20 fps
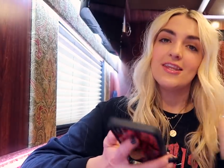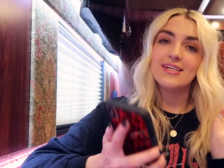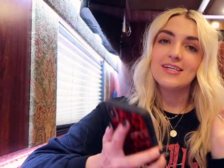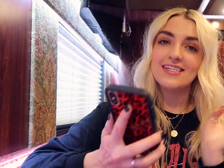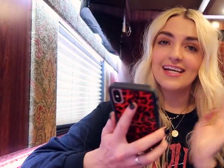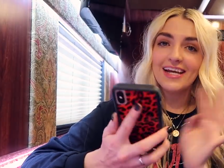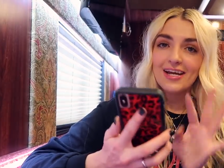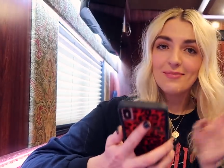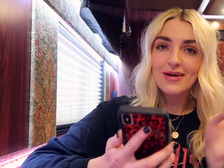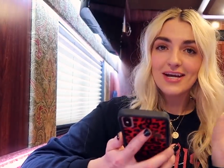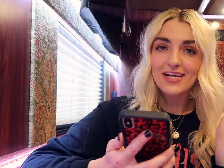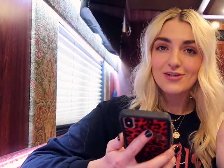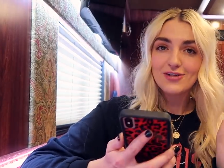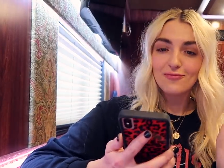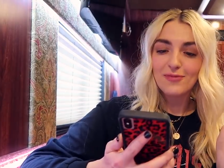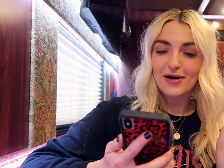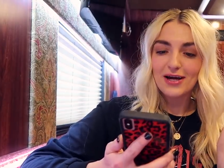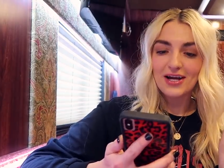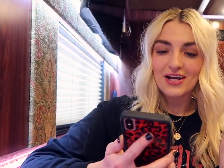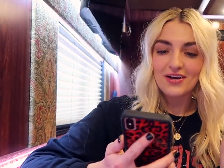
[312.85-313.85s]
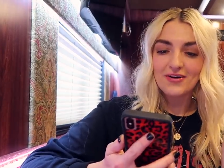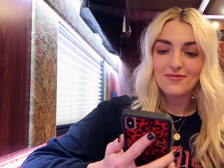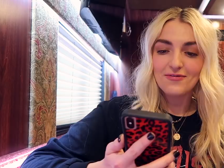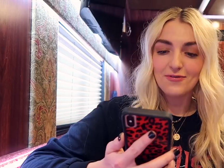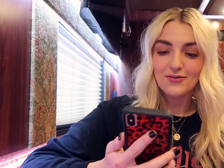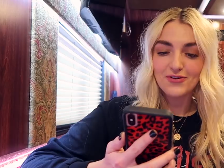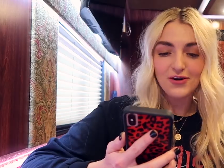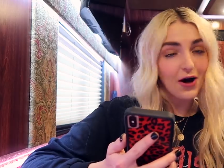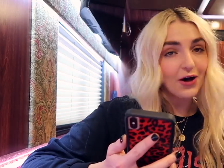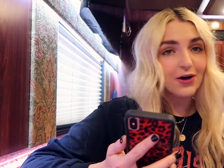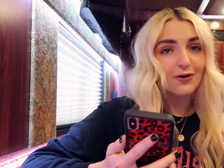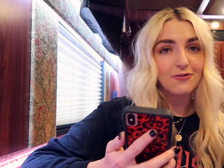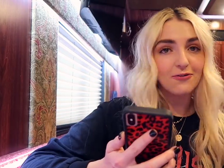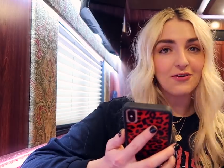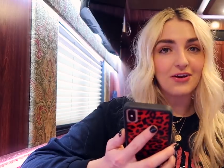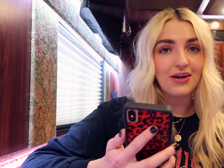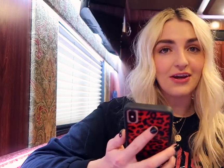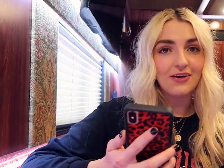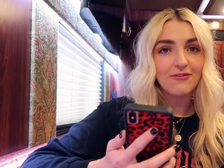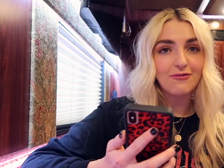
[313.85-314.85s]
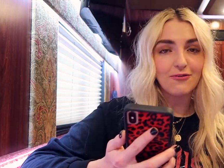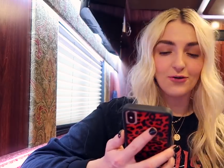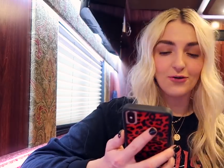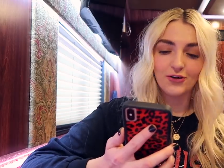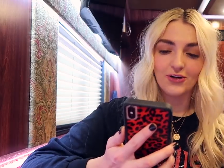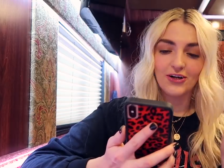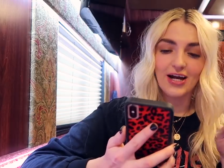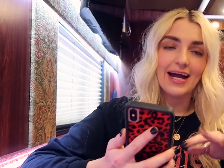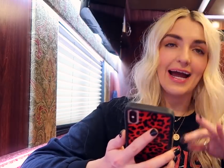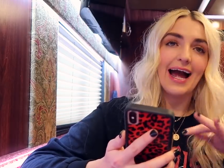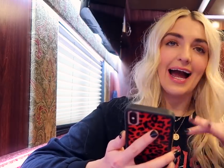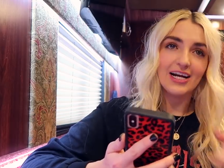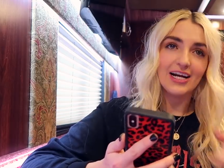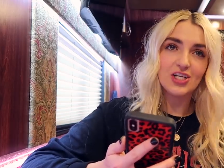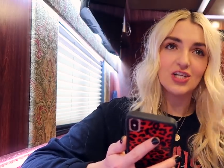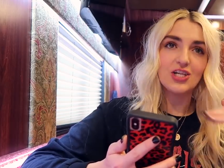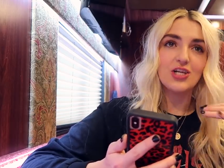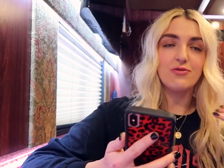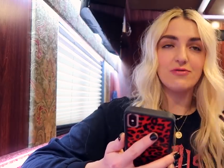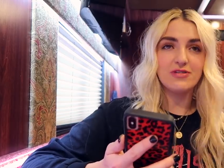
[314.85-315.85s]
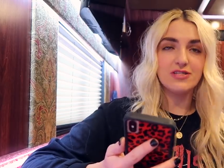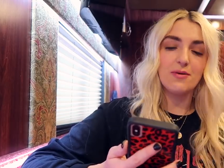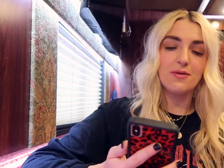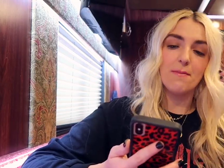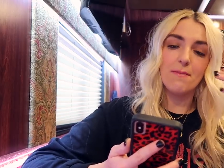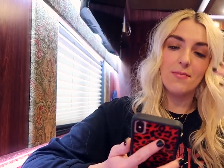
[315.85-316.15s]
The second page of my photography folder I actually use the